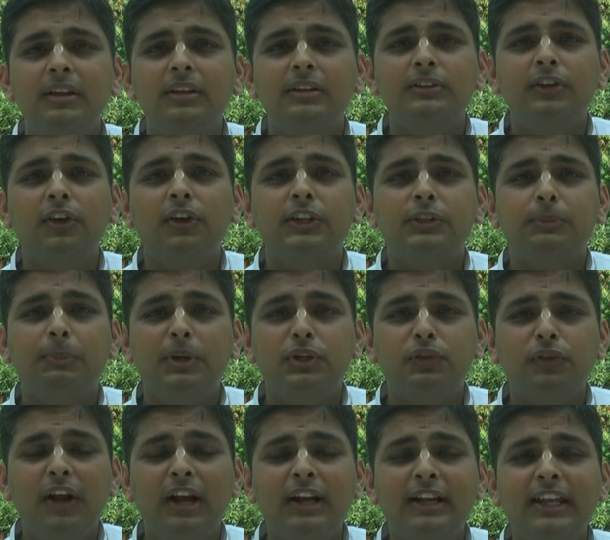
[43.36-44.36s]
So
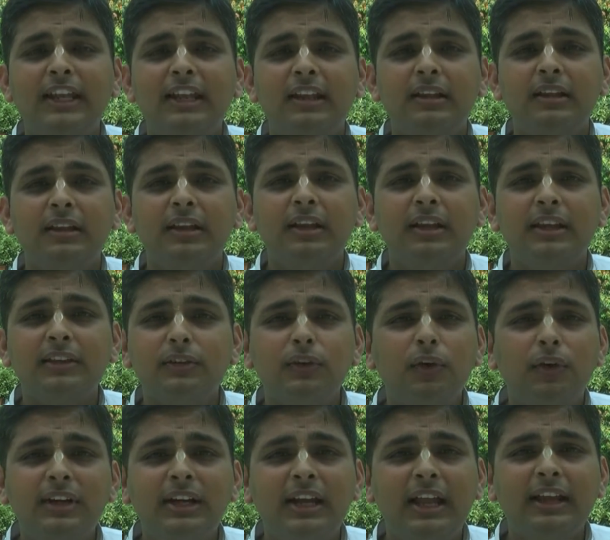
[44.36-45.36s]
spirituality is
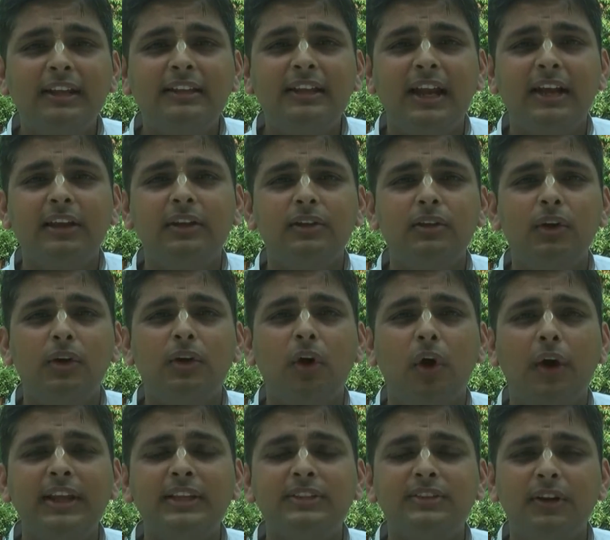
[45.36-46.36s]
not like that you're
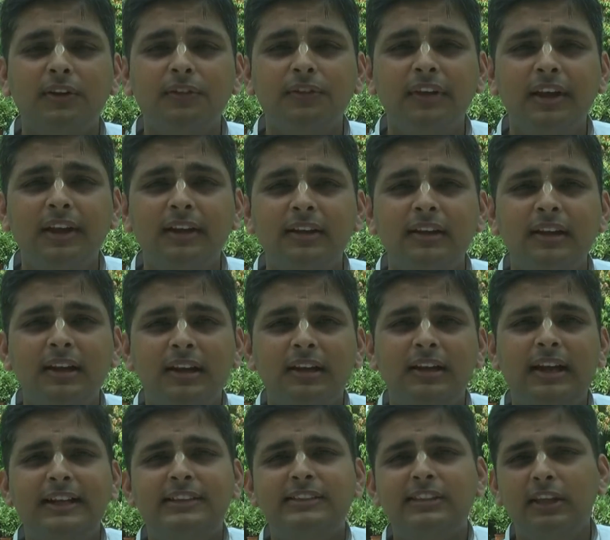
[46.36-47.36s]
going somewhere,
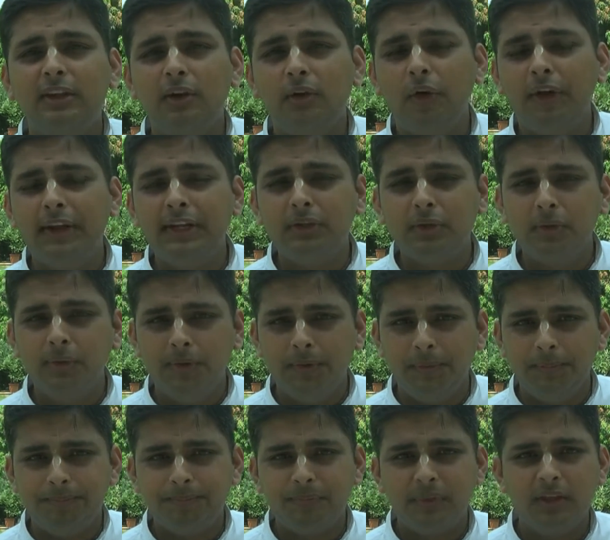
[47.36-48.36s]
let's say you're going
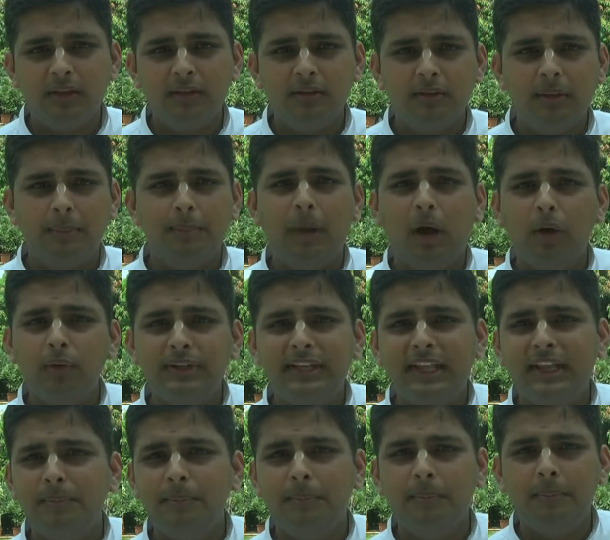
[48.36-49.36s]
to some
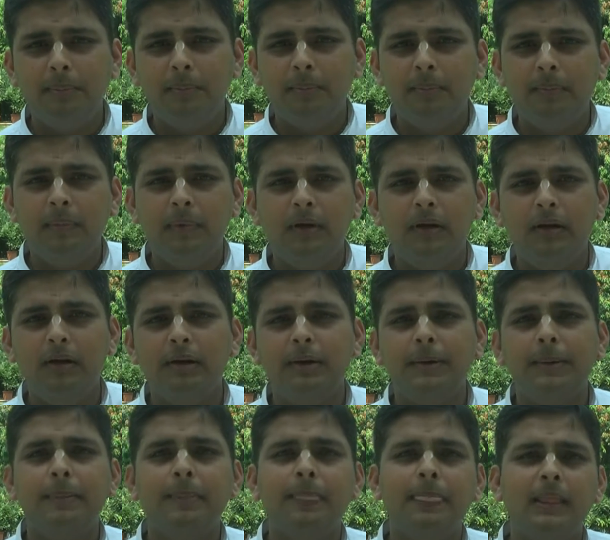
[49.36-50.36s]
mountain,
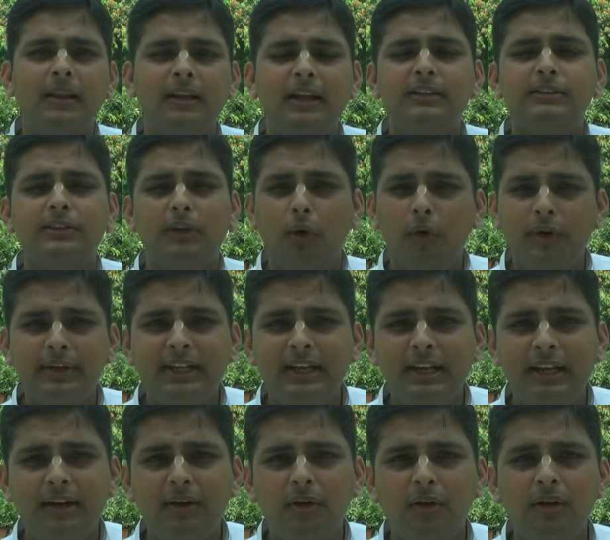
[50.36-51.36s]
let's say hotel
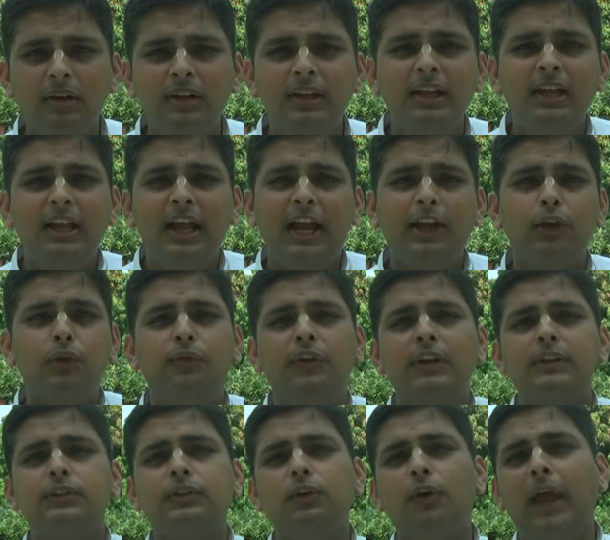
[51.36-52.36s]
and all, and you
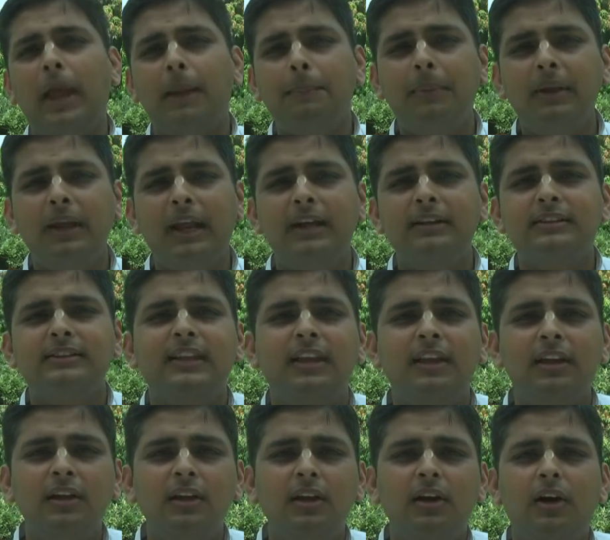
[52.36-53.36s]
feel so happy and
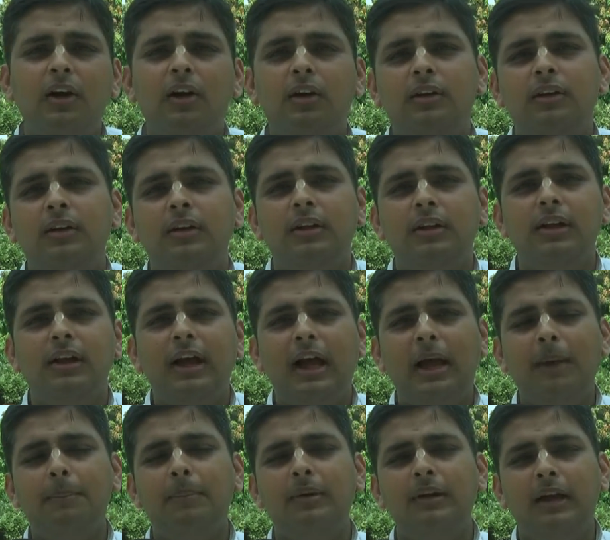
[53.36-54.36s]
say, oh,
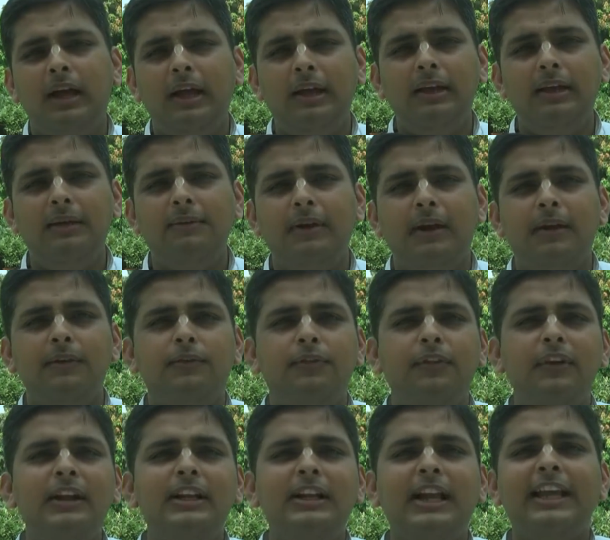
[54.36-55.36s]
I
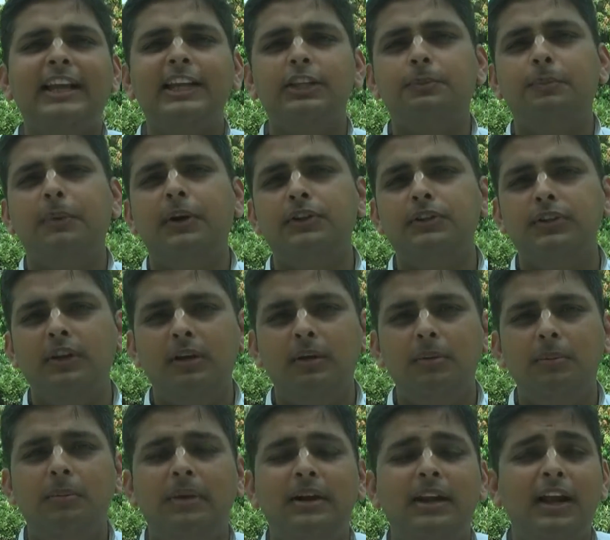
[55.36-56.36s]
feel like a spiritual,
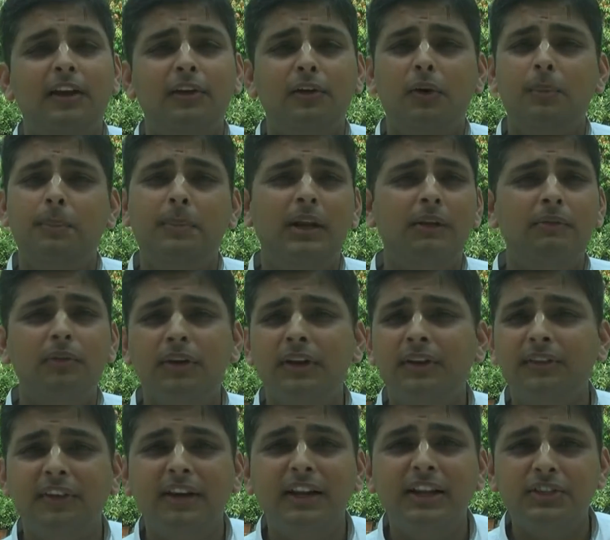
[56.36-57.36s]
but I don't believe on
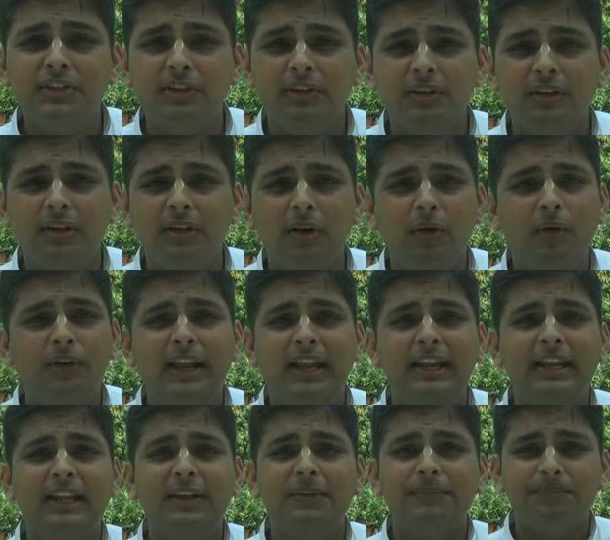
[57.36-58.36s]
a religion, on
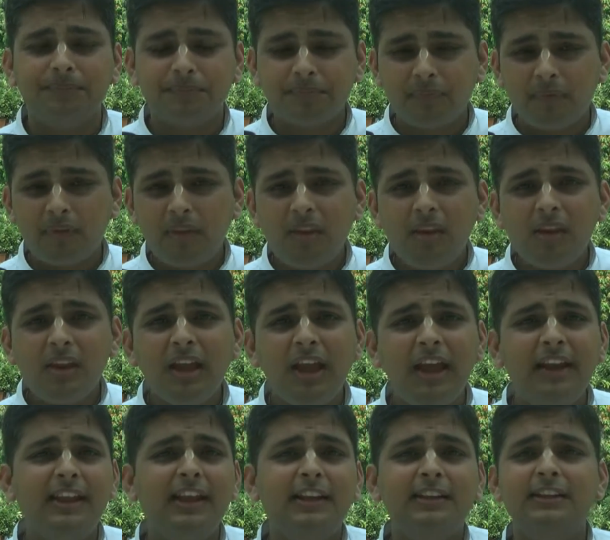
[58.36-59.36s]

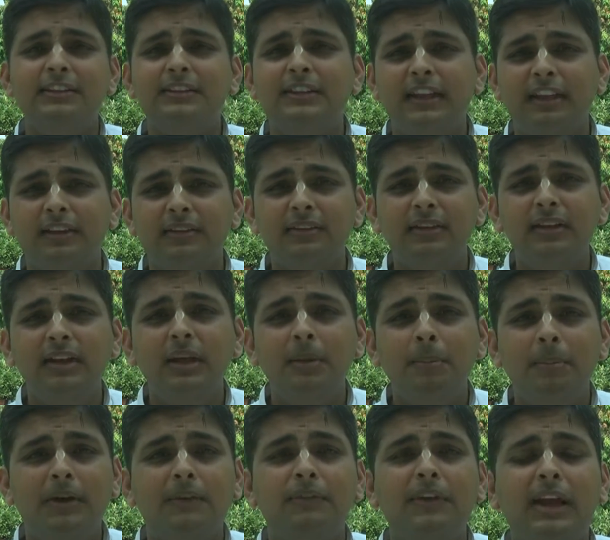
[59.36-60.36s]
any other things.
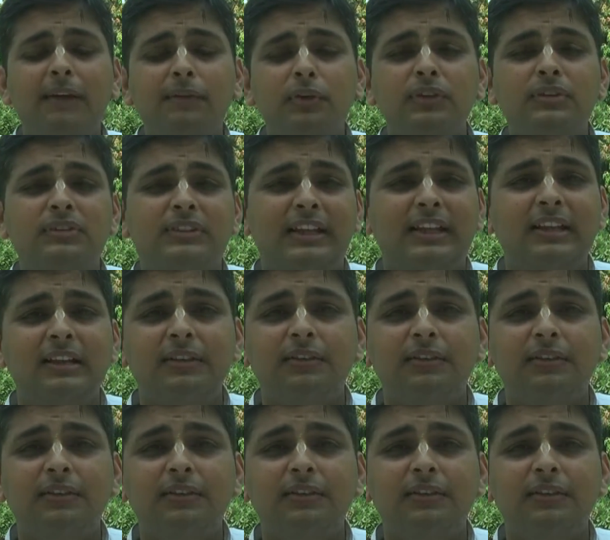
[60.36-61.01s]
But we have to think